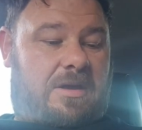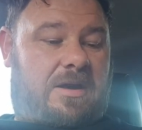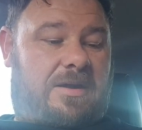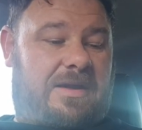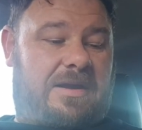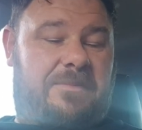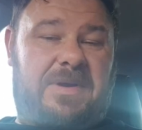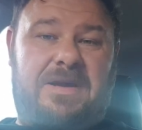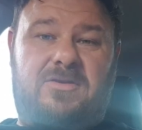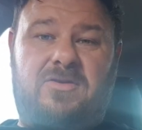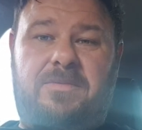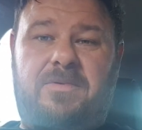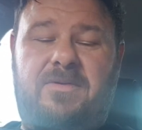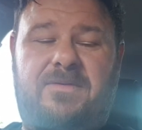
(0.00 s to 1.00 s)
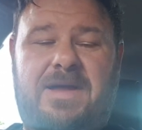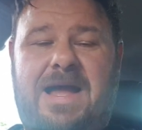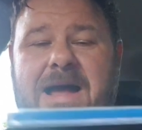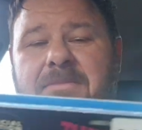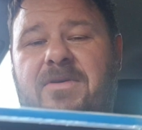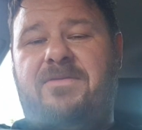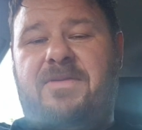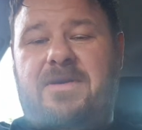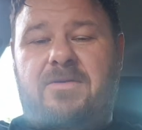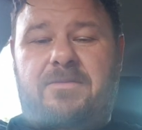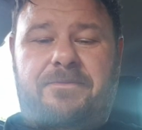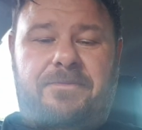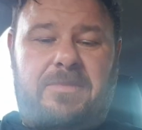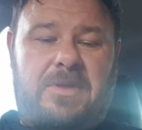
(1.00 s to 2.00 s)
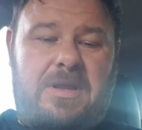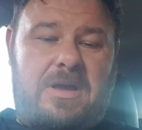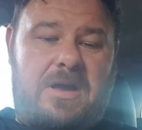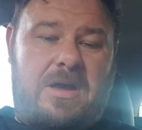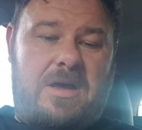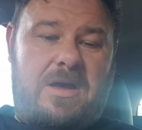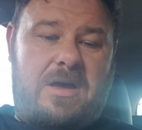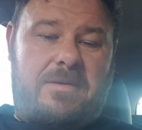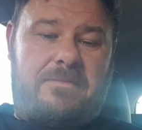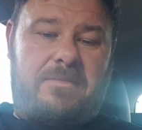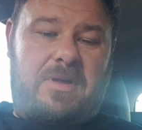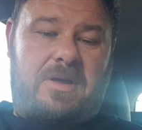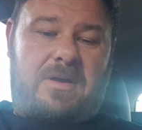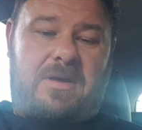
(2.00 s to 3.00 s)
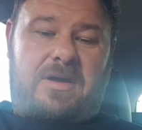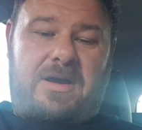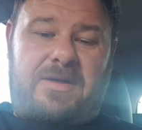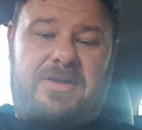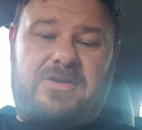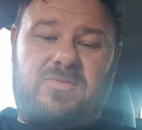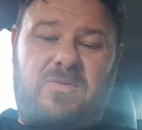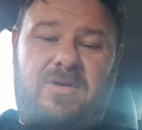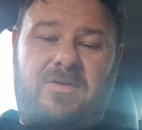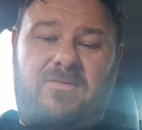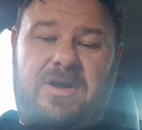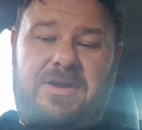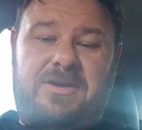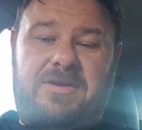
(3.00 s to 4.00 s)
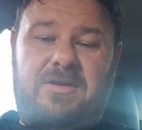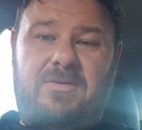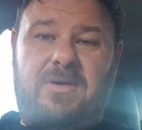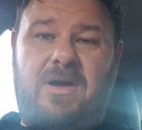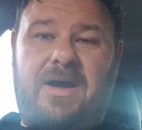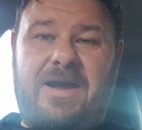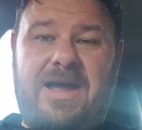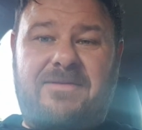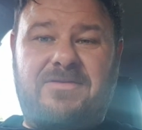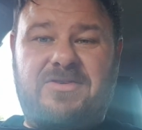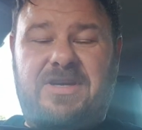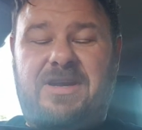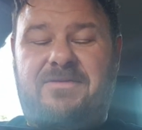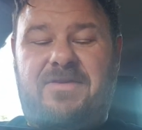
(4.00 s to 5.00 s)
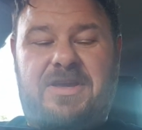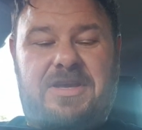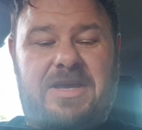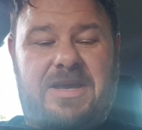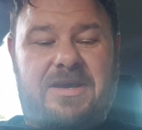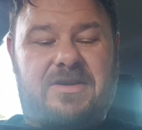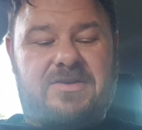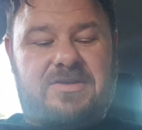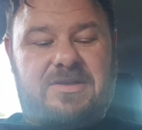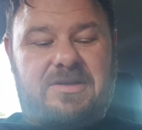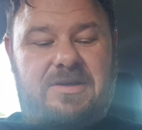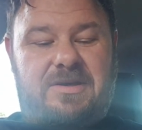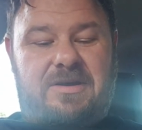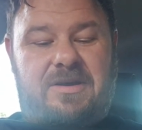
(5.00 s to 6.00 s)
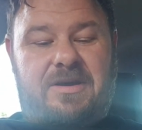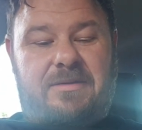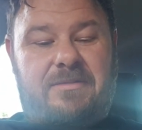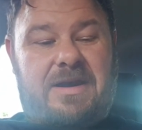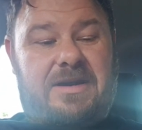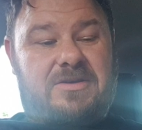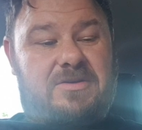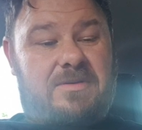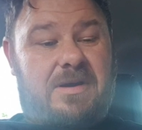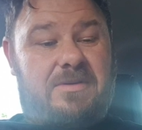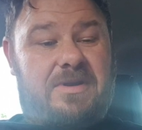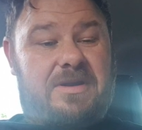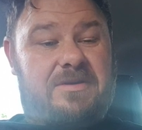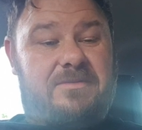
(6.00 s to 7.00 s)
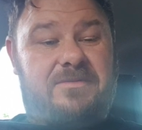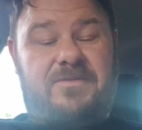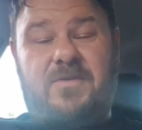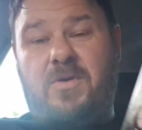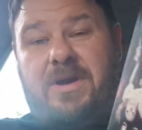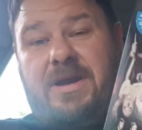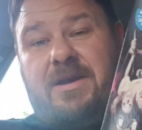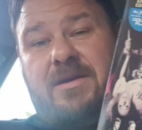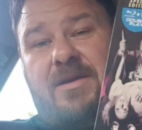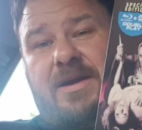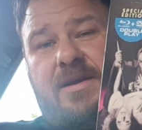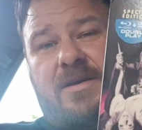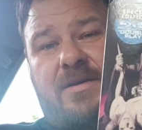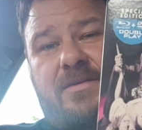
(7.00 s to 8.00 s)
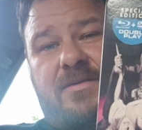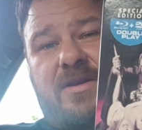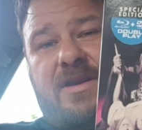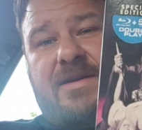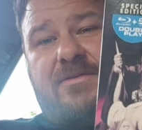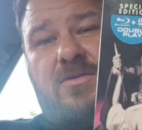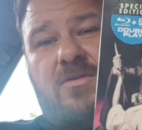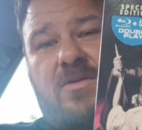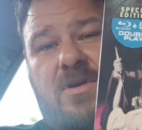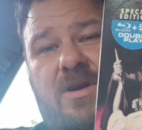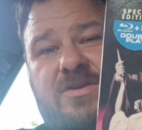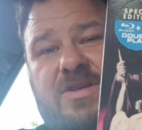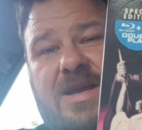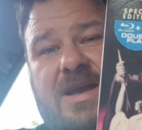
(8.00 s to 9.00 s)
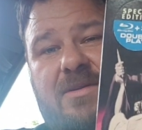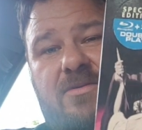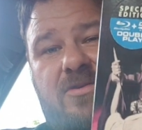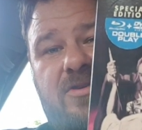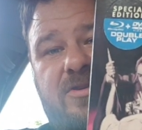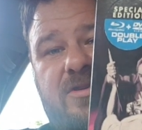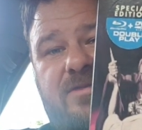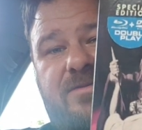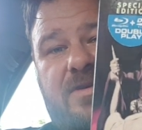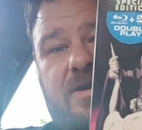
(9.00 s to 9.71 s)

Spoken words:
And then I picked up another Hammer film. And this one I really do like. Haven't seen it for years. I'm glad to own it. $14.99. The Devil Rides Out, Christopher